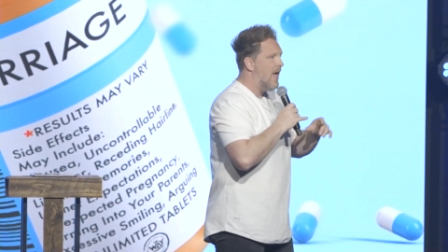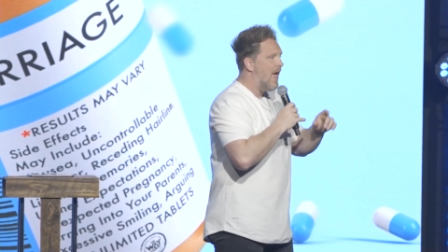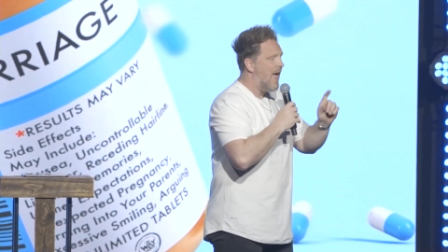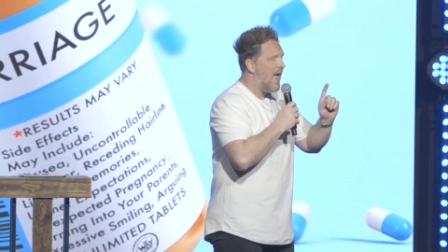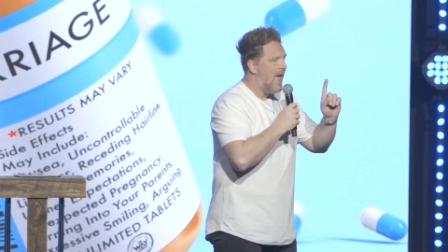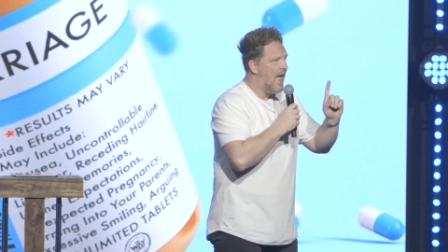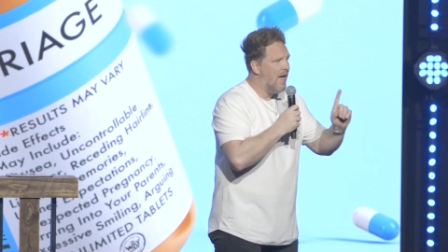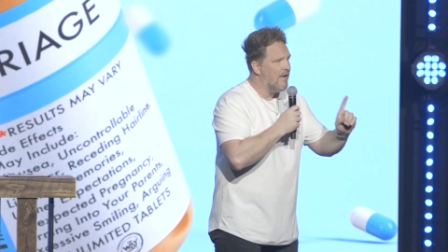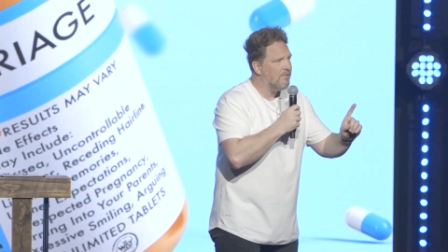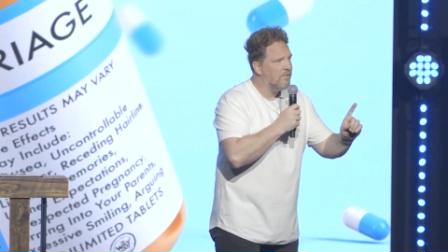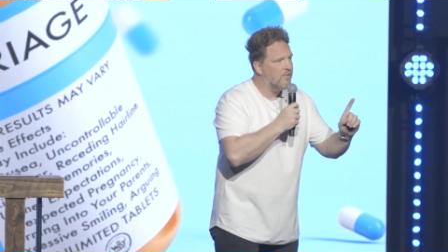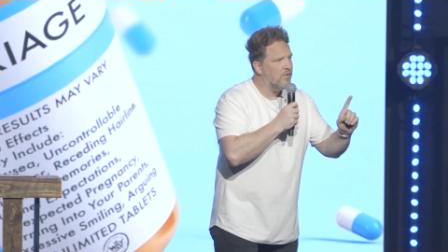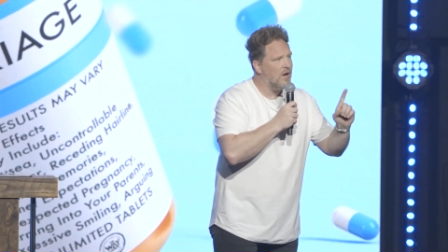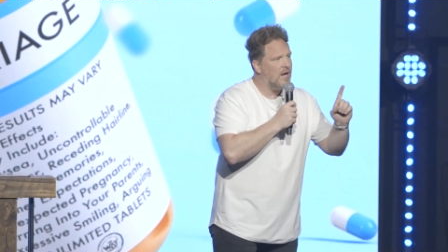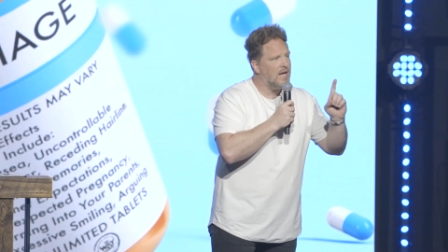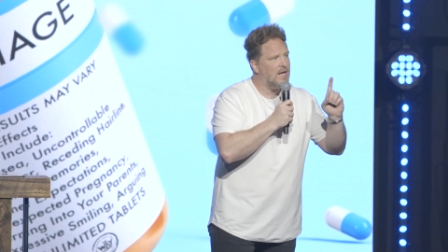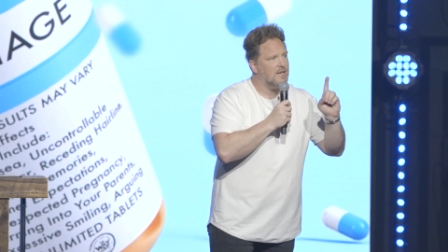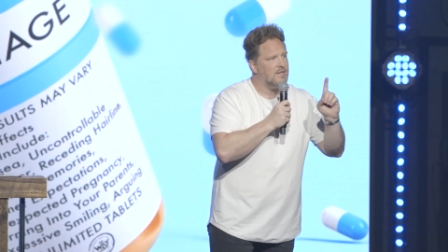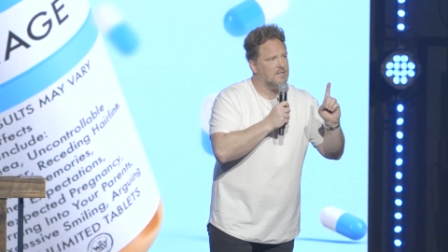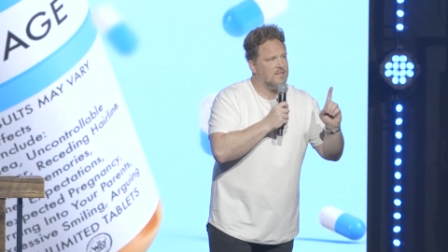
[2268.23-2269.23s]

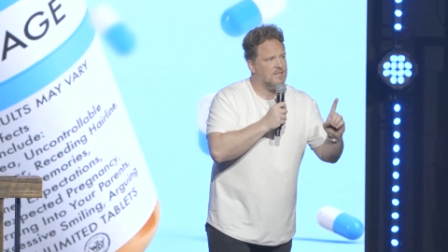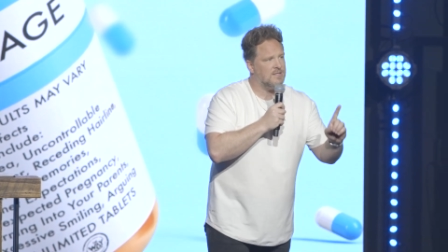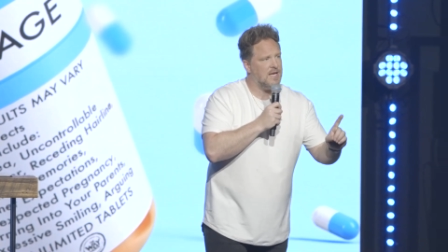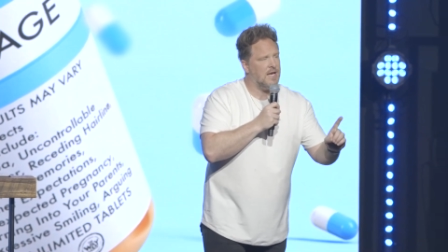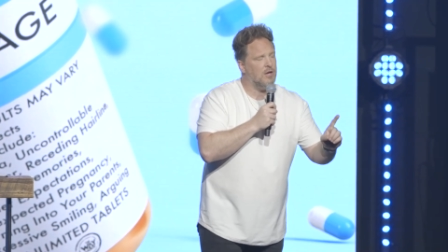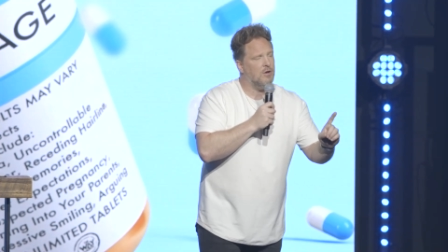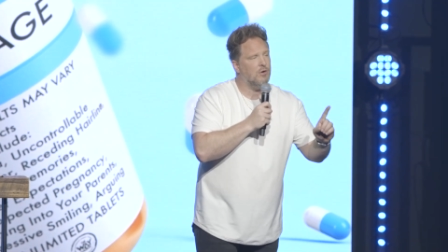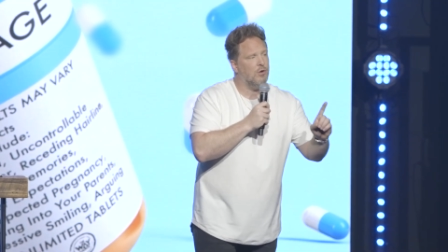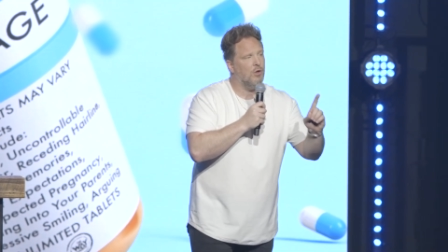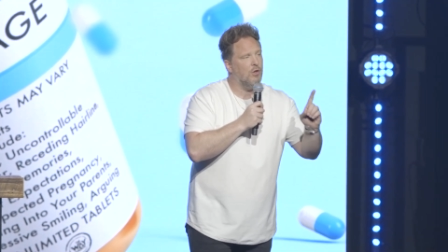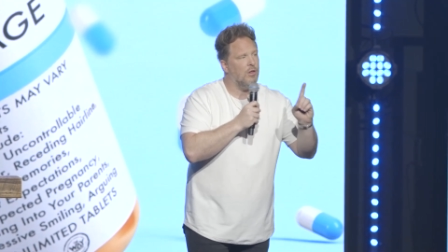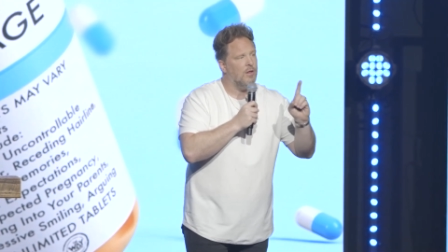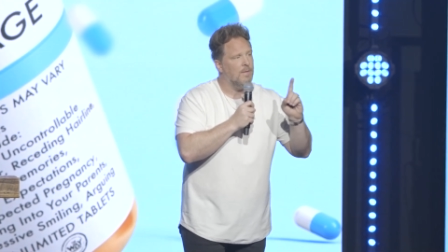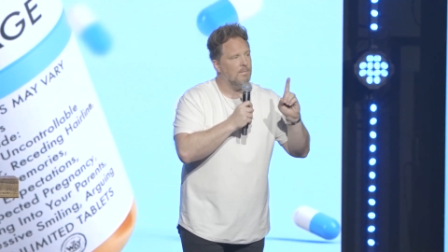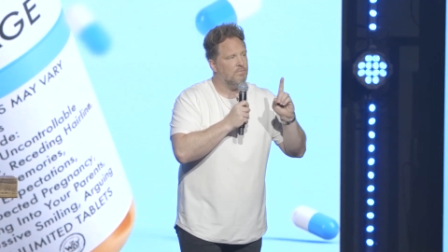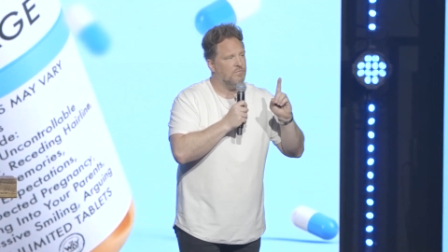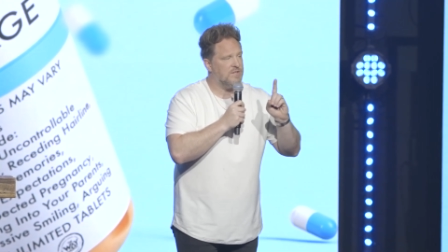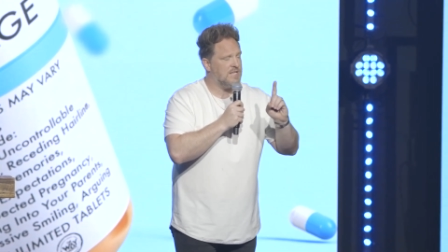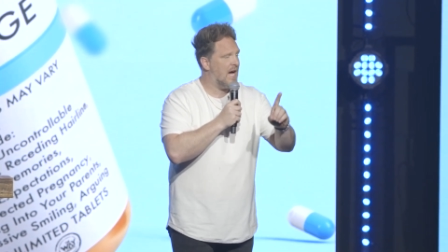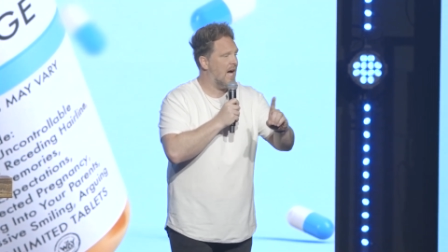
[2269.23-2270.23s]
Every single
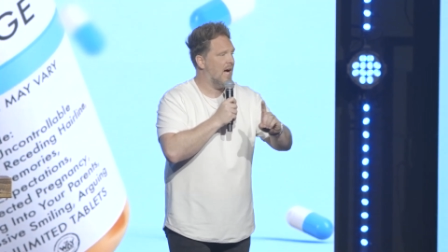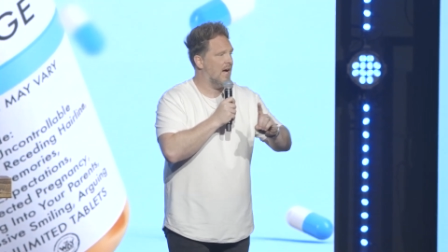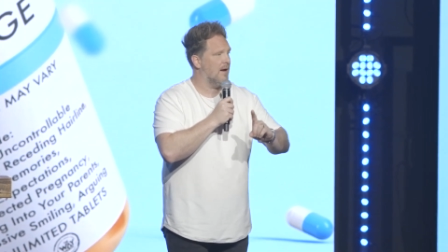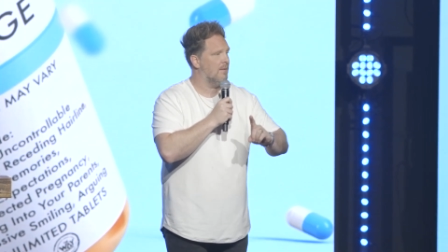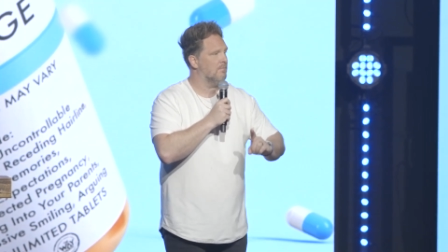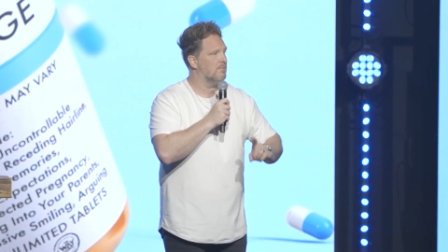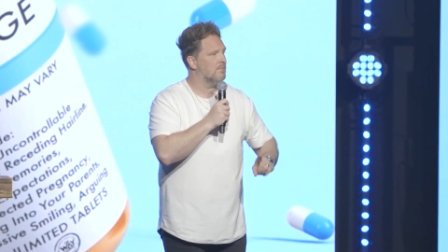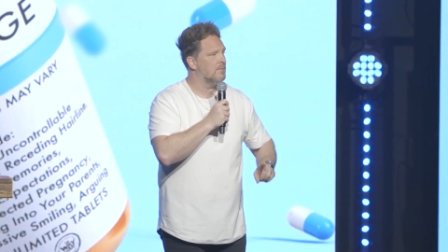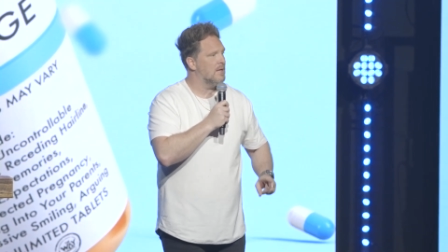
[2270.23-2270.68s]
time.